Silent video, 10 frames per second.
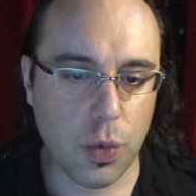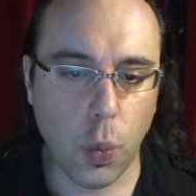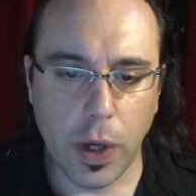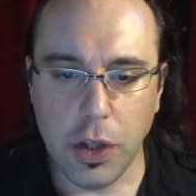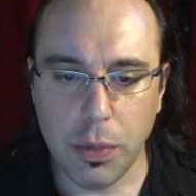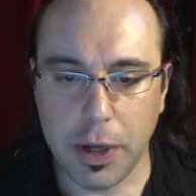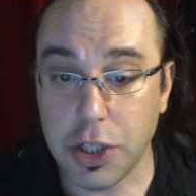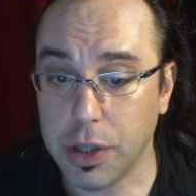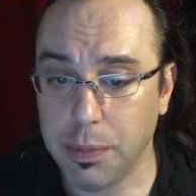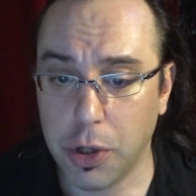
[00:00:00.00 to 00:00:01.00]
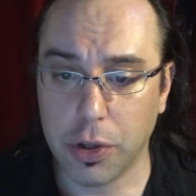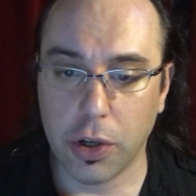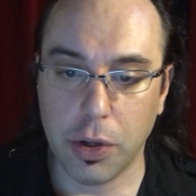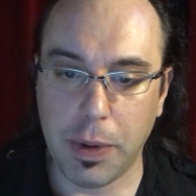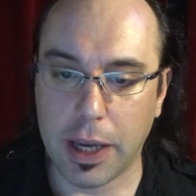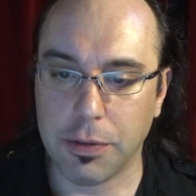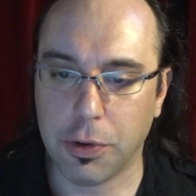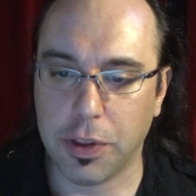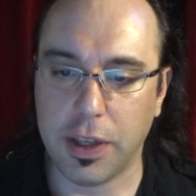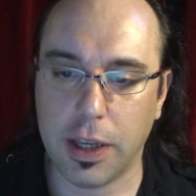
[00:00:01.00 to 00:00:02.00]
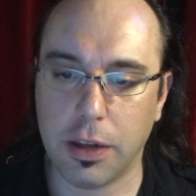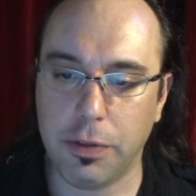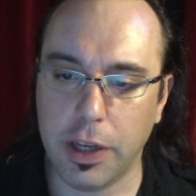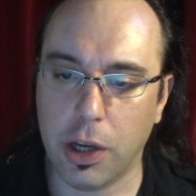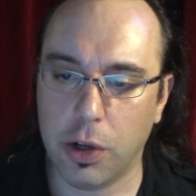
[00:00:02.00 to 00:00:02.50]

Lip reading: when you mentioned the motor going back and forth at the end of the video,